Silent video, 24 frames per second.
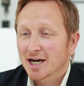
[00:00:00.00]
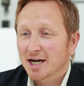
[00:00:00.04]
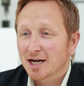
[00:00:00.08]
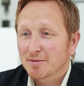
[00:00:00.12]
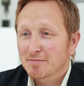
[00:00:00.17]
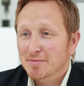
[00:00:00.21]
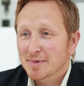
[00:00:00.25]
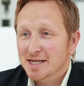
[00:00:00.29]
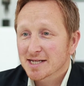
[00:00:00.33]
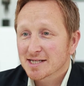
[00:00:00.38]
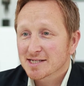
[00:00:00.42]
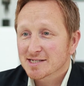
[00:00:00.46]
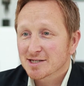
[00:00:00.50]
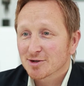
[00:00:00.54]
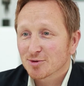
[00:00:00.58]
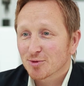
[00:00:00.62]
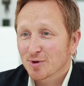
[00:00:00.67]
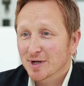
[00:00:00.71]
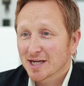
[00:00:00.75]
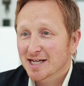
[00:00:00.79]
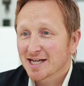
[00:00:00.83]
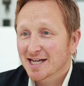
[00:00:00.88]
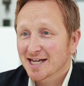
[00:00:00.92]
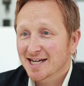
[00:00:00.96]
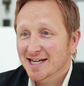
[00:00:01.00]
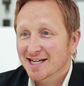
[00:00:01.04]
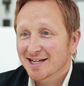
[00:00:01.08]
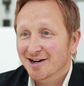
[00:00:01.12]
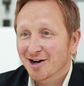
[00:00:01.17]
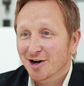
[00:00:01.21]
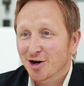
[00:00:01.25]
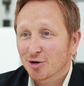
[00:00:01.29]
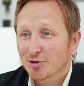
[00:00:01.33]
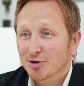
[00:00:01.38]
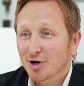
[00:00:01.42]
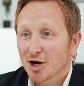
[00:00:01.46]
means that we need a
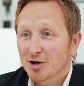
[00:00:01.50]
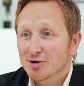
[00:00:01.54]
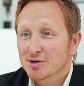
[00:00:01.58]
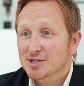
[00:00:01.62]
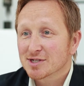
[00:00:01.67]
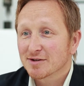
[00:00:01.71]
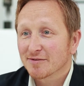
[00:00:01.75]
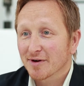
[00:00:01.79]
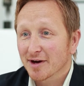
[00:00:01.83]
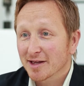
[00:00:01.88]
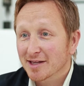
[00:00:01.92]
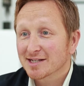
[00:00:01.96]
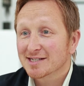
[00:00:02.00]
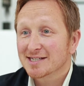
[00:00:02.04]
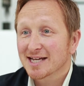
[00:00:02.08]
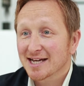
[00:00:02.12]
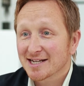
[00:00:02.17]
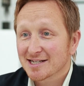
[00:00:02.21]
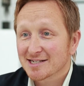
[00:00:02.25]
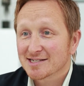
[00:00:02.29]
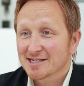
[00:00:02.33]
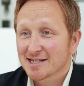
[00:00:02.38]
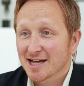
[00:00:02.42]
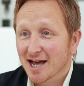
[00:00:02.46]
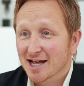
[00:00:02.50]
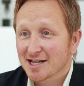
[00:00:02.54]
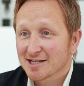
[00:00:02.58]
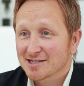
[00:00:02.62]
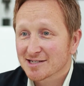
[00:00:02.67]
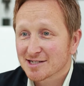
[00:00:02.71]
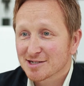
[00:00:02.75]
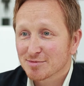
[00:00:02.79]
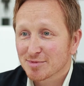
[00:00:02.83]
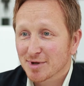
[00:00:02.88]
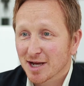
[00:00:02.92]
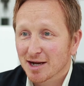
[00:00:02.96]
whole host of other data sets
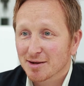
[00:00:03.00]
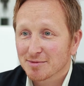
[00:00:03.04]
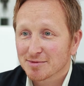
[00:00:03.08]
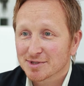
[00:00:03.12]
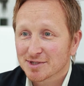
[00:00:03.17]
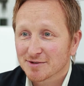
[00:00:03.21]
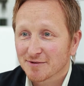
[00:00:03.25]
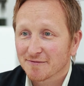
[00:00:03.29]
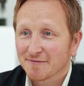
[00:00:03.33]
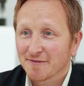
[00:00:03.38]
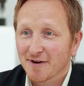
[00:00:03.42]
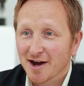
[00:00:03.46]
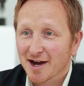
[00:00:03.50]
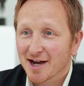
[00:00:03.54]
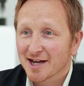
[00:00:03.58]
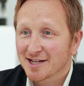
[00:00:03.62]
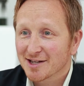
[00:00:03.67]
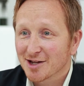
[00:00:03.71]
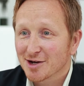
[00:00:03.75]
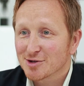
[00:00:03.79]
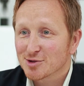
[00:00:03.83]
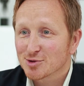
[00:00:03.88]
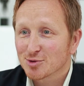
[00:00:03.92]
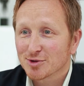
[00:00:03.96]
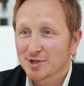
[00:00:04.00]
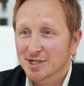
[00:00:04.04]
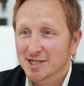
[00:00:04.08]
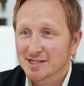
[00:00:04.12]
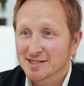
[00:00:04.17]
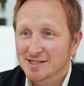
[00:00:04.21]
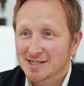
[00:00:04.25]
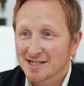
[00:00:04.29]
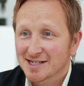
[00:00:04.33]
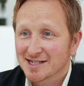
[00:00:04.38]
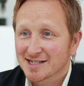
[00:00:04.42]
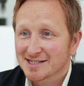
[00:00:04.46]
to be able to find those
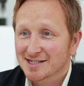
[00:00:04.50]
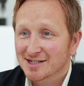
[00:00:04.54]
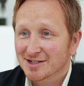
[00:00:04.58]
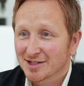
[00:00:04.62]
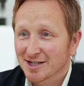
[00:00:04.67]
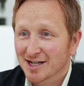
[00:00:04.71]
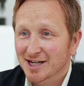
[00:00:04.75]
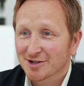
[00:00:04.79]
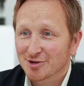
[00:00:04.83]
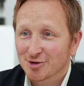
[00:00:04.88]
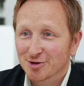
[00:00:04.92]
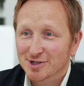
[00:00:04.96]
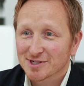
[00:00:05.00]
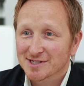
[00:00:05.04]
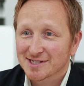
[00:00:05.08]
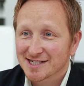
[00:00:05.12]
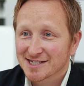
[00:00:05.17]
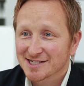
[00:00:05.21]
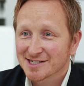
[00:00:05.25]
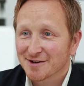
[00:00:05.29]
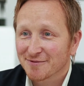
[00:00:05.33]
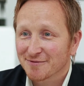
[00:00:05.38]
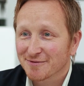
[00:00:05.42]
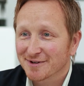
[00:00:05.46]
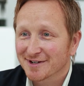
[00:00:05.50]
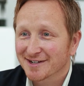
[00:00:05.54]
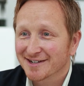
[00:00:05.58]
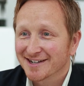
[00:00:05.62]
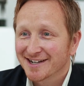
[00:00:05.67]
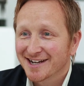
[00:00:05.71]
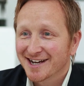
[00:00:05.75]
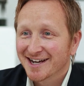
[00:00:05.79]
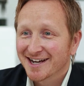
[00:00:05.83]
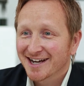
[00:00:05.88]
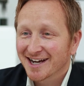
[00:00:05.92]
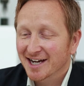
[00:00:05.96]
audiences across these different
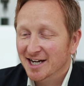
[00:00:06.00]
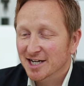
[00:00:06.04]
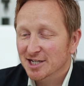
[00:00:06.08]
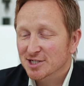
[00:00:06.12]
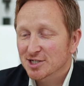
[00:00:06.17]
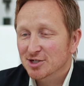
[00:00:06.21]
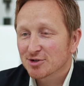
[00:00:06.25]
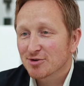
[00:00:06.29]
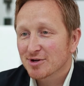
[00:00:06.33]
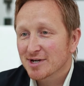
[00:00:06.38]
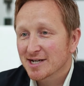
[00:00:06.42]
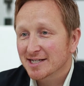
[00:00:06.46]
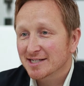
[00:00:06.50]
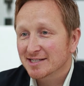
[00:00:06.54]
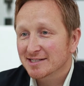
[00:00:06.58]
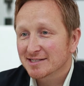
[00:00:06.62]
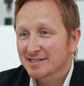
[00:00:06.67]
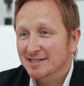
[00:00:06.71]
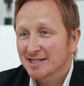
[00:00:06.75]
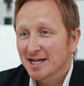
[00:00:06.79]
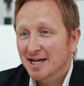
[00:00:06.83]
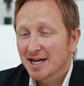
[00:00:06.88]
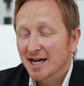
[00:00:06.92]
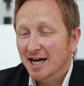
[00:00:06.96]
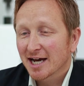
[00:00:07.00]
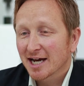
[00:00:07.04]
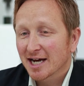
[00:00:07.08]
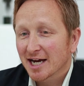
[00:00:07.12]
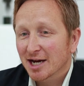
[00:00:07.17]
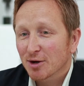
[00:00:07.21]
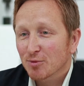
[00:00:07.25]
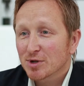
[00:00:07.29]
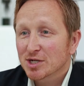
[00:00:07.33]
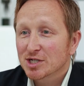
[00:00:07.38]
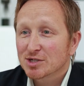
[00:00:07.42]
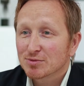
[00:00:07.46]
screens,
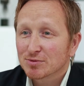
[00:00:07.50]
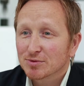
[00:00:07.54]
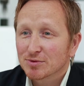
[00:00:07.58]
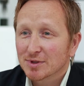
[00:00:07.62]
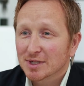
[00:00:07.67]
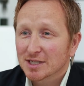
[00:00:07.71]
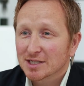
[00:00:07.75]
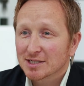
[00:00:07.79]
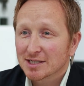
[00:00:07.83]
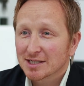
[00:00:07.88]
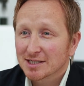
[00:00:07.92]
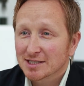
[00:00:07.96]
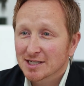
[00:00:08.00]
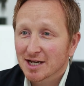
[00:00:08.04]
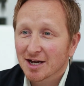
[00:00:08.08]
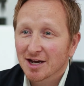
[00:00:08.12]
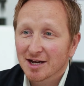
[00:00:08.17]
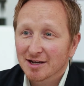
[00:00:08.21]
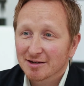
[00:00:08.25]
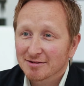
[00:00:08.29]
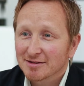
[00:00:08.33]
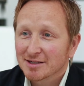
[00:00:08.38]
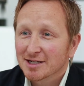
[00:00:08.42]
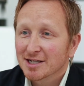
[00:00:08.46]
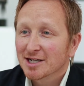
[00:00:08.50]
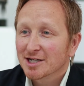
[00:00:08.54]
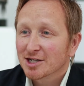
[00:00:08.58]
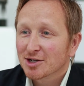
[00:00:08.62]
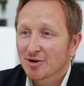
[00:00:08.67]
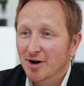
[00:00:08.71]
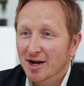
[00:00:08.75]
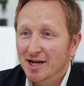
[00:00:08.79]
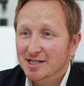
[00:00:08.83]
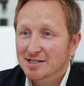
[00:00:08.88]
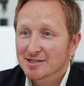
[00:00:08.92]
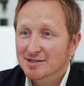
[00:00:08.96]
which in turn
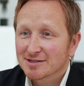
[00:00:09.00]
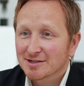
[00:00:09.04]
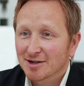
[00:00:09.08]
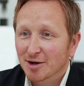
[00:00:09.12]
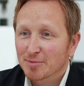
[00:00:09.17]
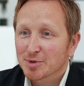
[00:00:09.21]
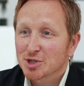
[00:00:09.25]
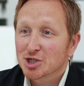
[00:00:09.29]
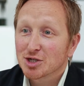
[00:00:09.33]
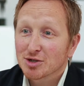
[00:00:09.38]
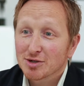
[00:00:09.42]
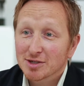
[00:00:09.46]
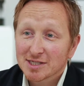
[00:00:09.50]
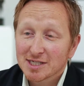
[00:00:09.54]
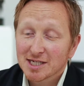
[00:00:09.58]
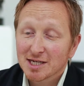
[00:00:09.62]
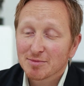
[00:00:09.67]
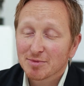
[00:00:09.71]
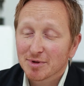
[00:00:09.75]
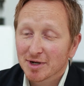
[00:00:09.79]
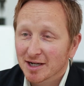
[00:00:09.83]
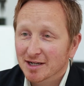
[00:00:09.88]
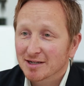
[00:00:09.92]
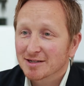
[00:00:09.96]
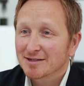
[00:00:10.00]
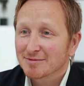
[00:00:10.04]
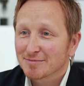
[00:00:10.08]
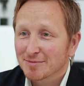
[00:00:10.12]
creates opportunity, but